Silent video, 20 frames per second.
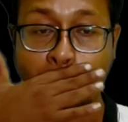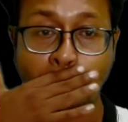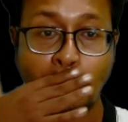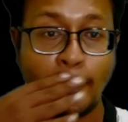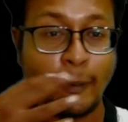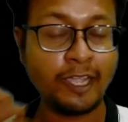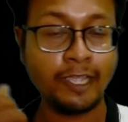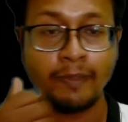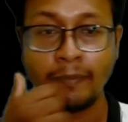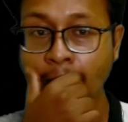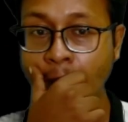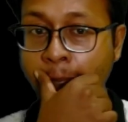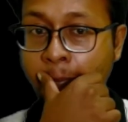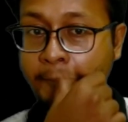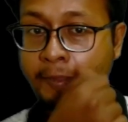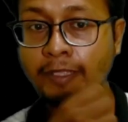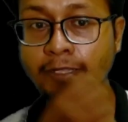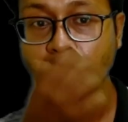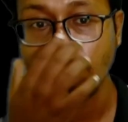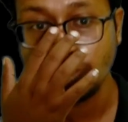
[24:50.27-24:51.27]
Okay,
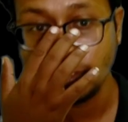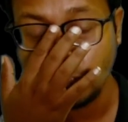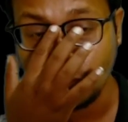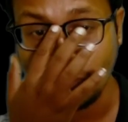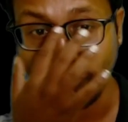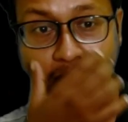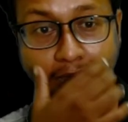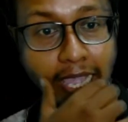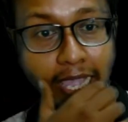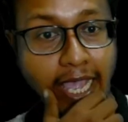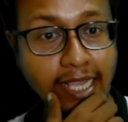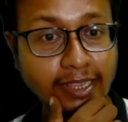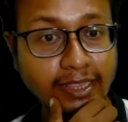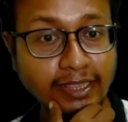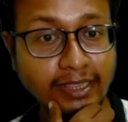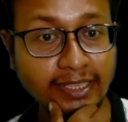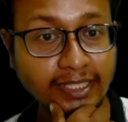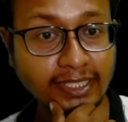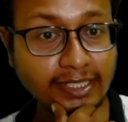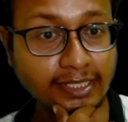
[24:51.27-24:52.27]
so and
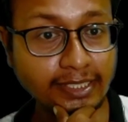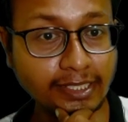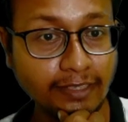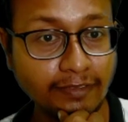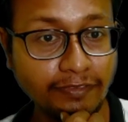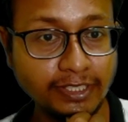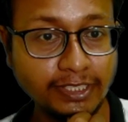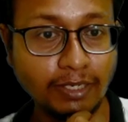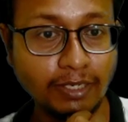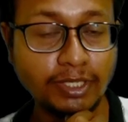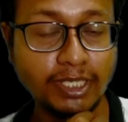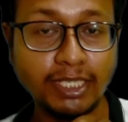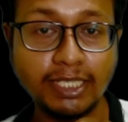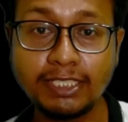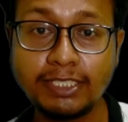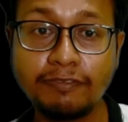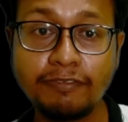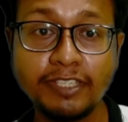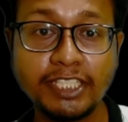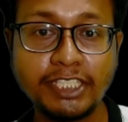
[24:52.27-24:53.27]
this surface out here is
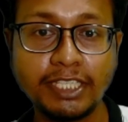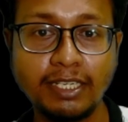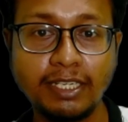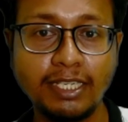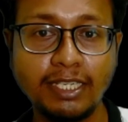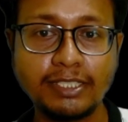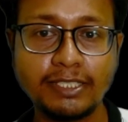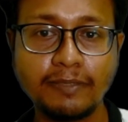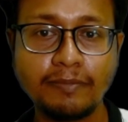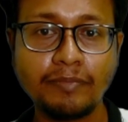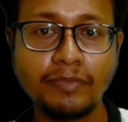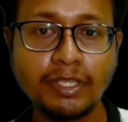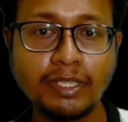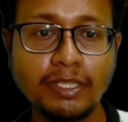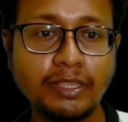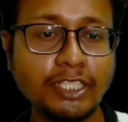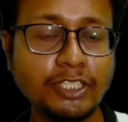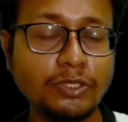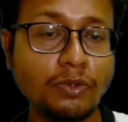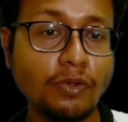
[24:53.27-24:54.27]
frictionless.
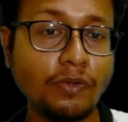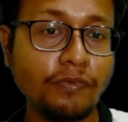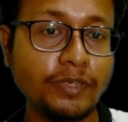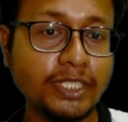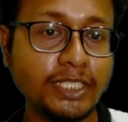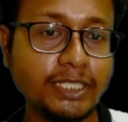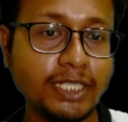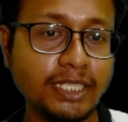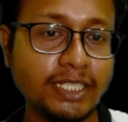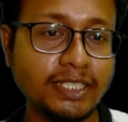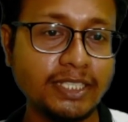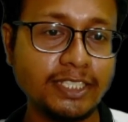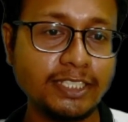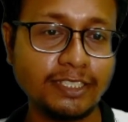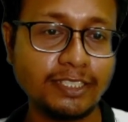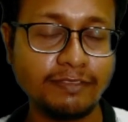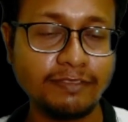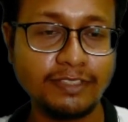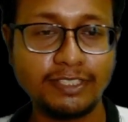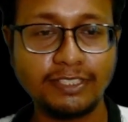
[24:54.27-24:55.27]
There is no friction in this
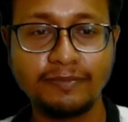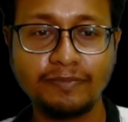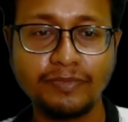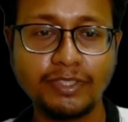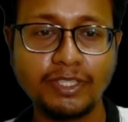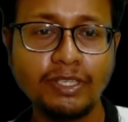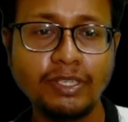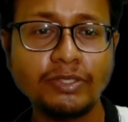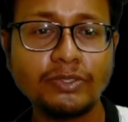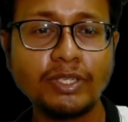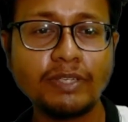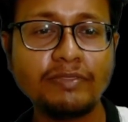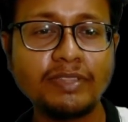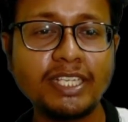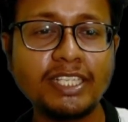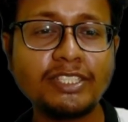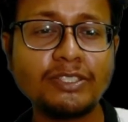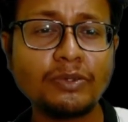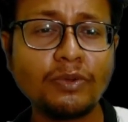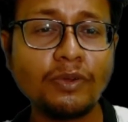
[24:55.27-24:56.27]
surface. So if there
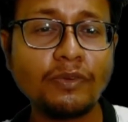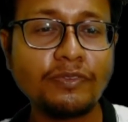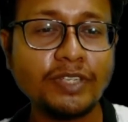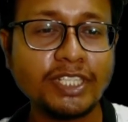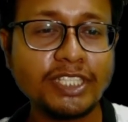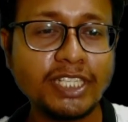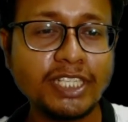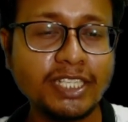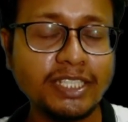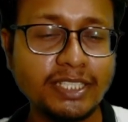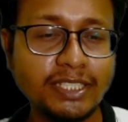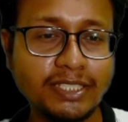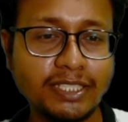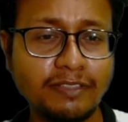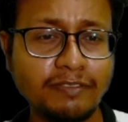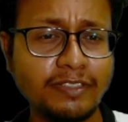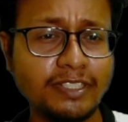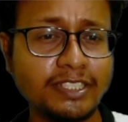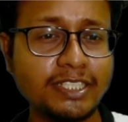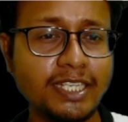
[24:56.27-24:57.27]
is no friction in this
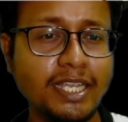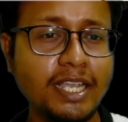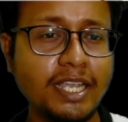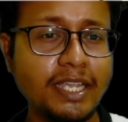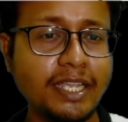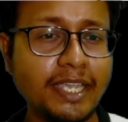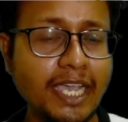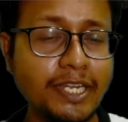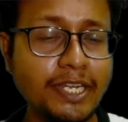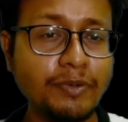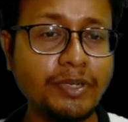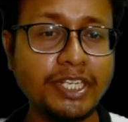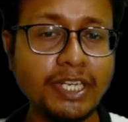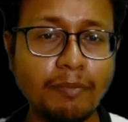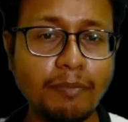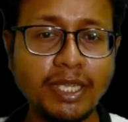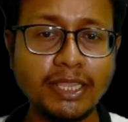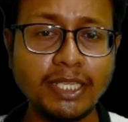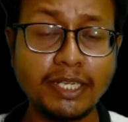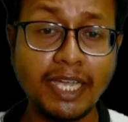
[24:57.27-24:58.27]
surface, can you
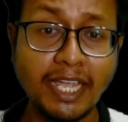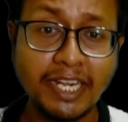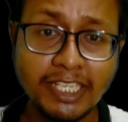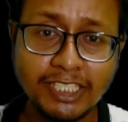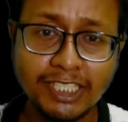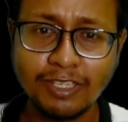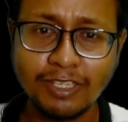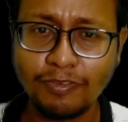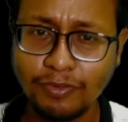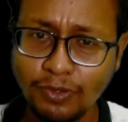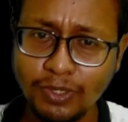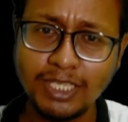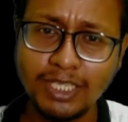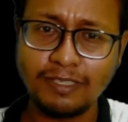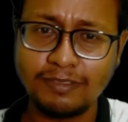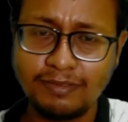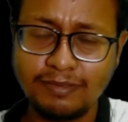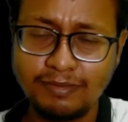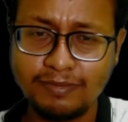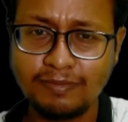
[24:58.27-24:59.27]
determine the direction of rolling?
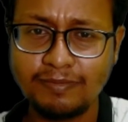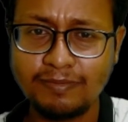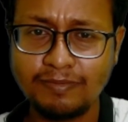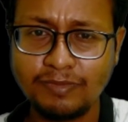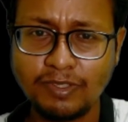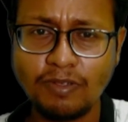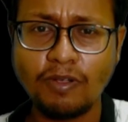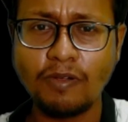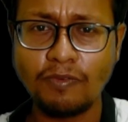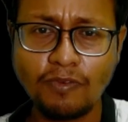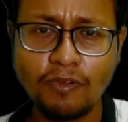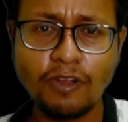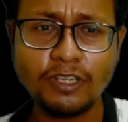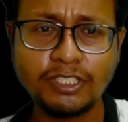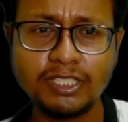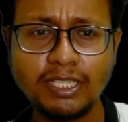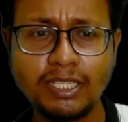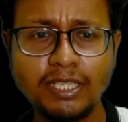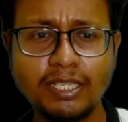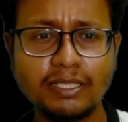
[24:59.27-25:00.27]
Of course,
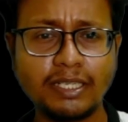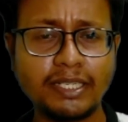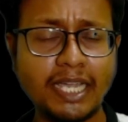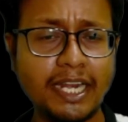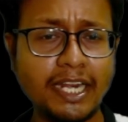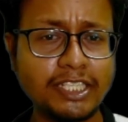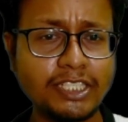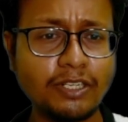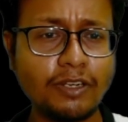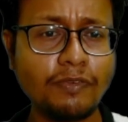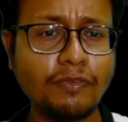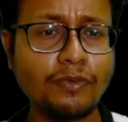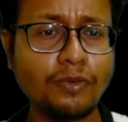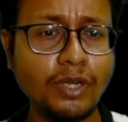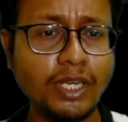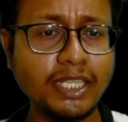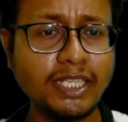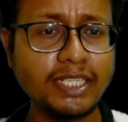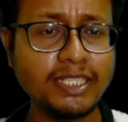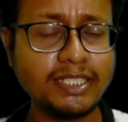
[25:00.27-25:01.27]
the direction of
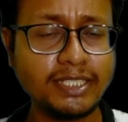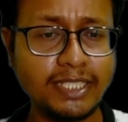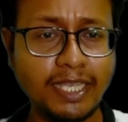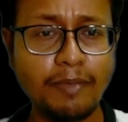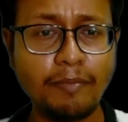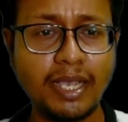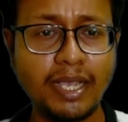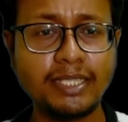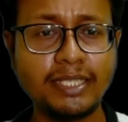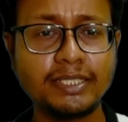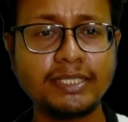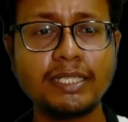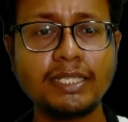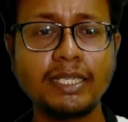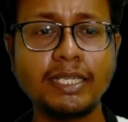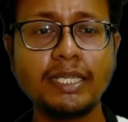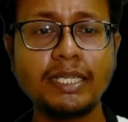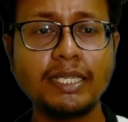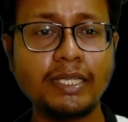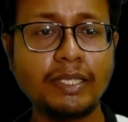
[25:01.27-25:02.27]
rolling is same as
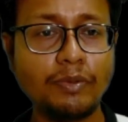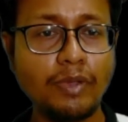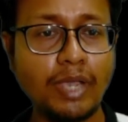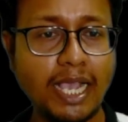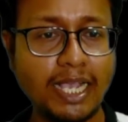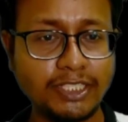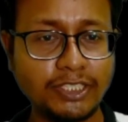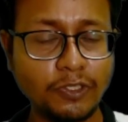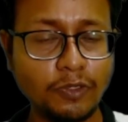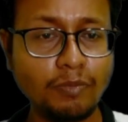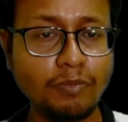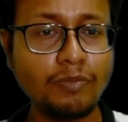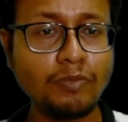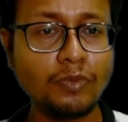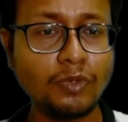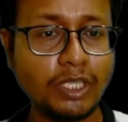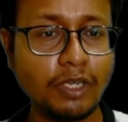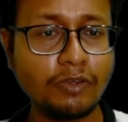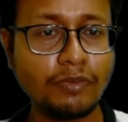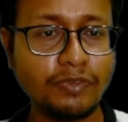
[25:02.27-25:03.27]
you assume
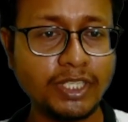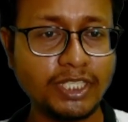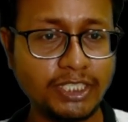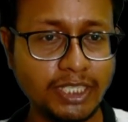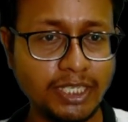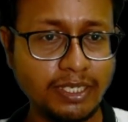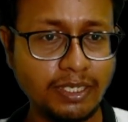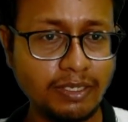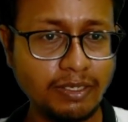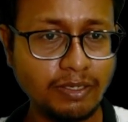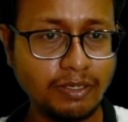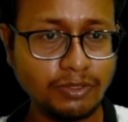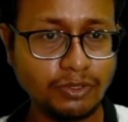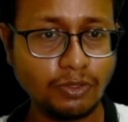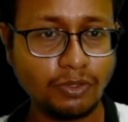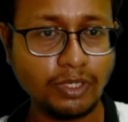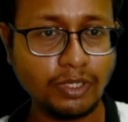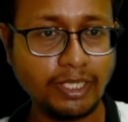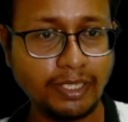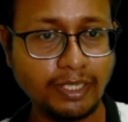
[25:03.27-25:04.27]
without friction.
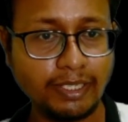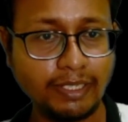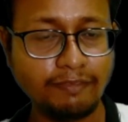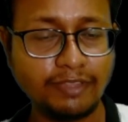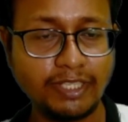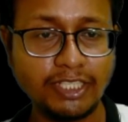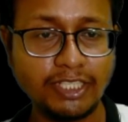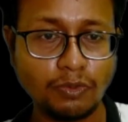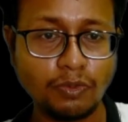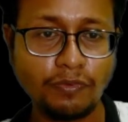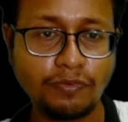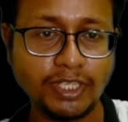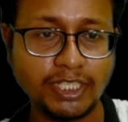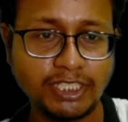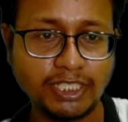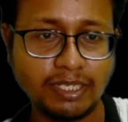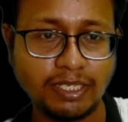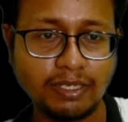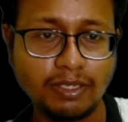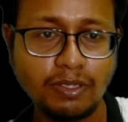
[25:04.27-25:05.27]
So if there
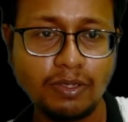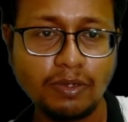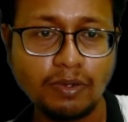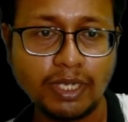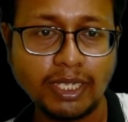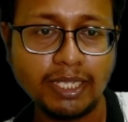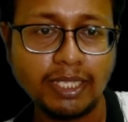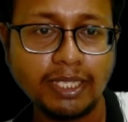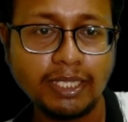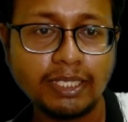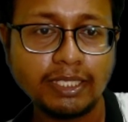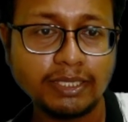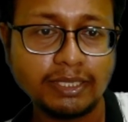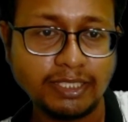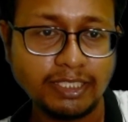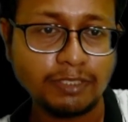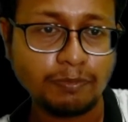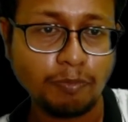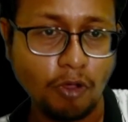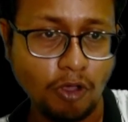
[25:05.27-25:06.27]
friction, okay,
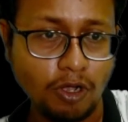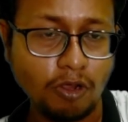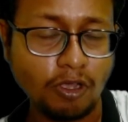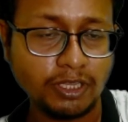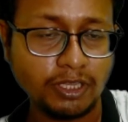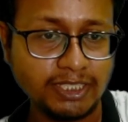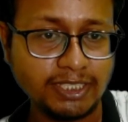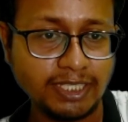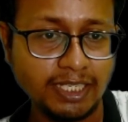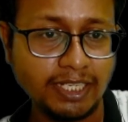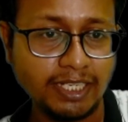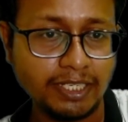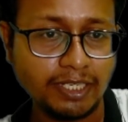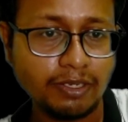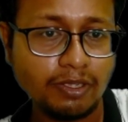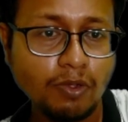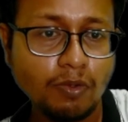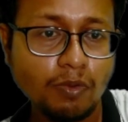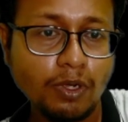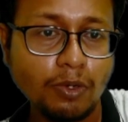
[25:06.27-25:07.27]
this ball, this cylinder
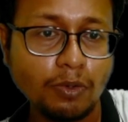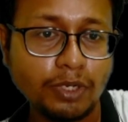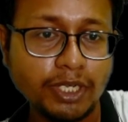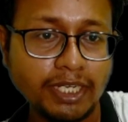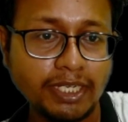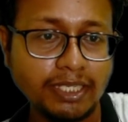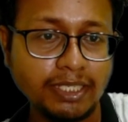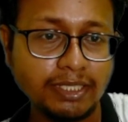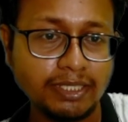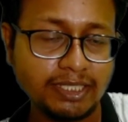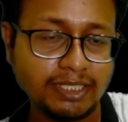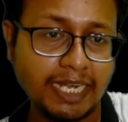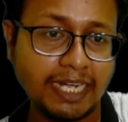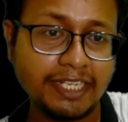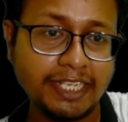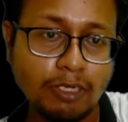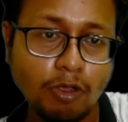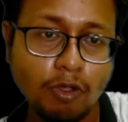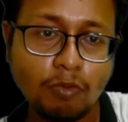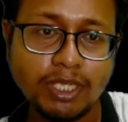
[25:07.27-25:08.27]
will rotate in this
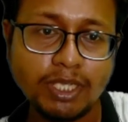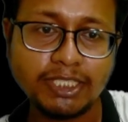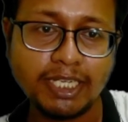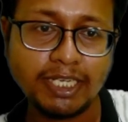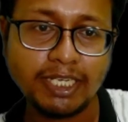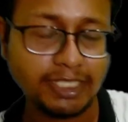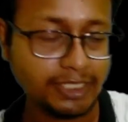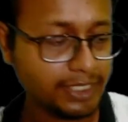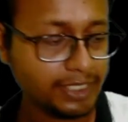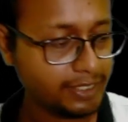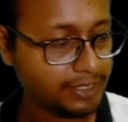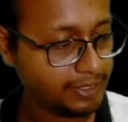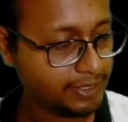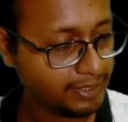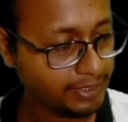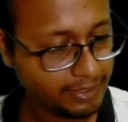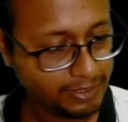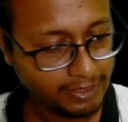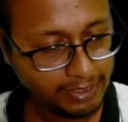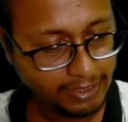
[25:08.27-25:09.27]
anti-clockwise direction,
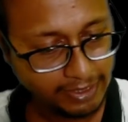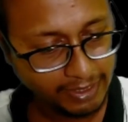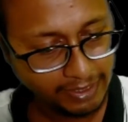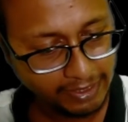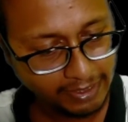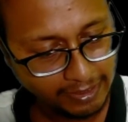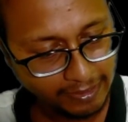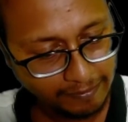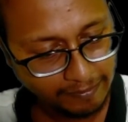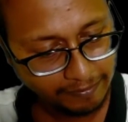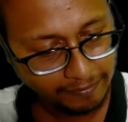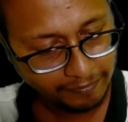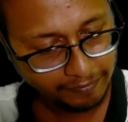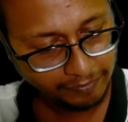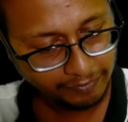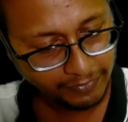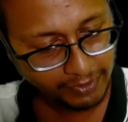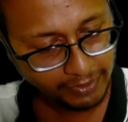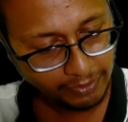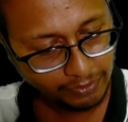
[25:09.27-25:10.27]
isn't it?
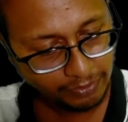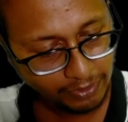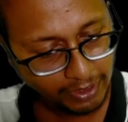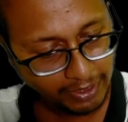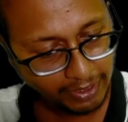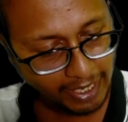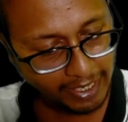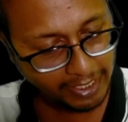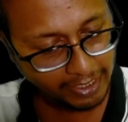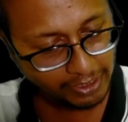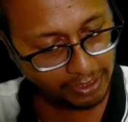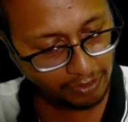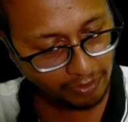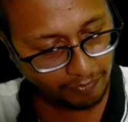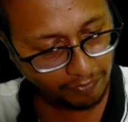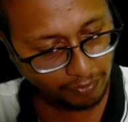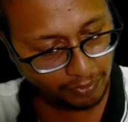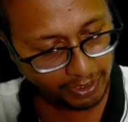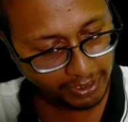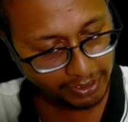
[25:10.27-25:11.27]
So the direction of
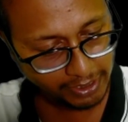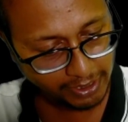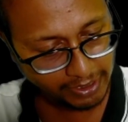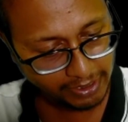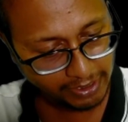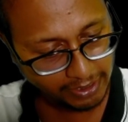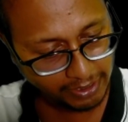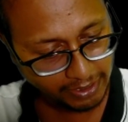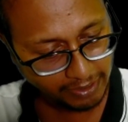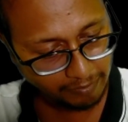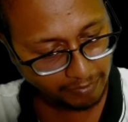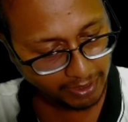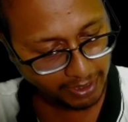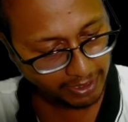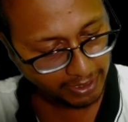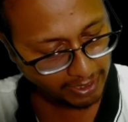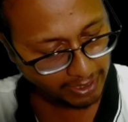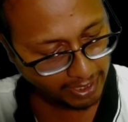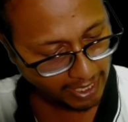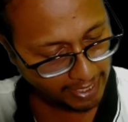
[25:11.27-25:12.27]
rotation is nothing but
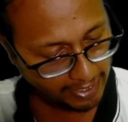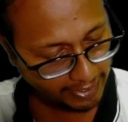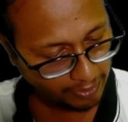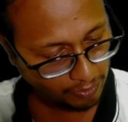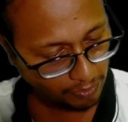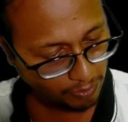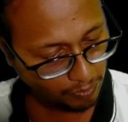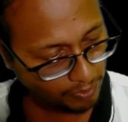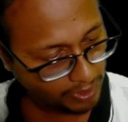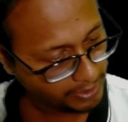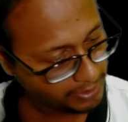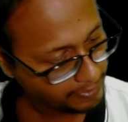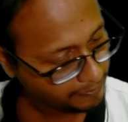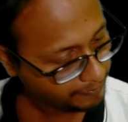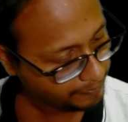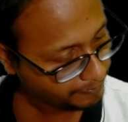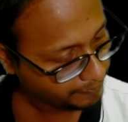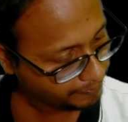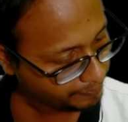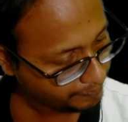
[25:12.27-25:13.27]
anti-clockwise.
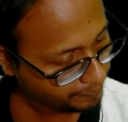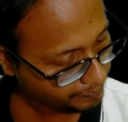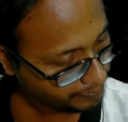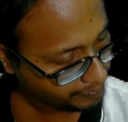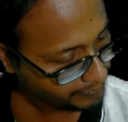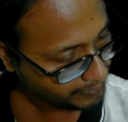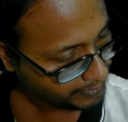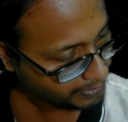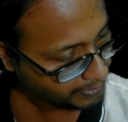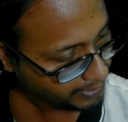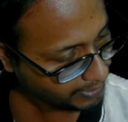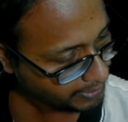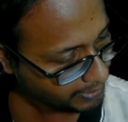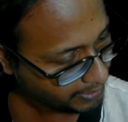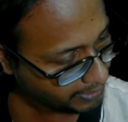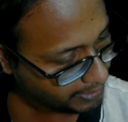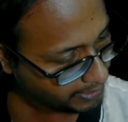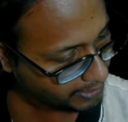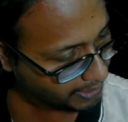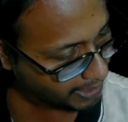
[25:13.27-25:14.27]
This
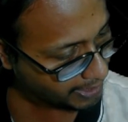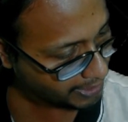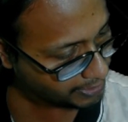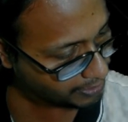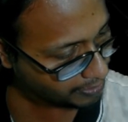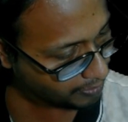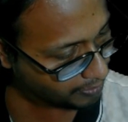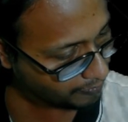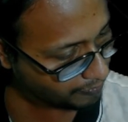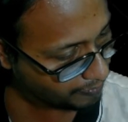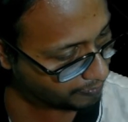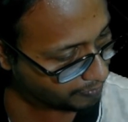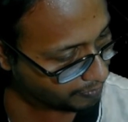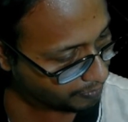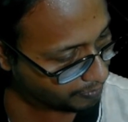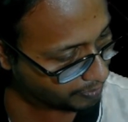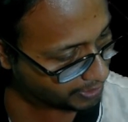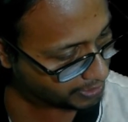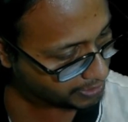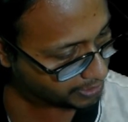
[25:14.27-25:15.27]
is the direction of
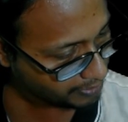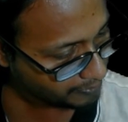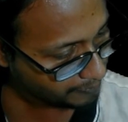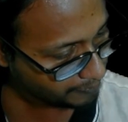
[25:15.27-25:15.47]
rotation.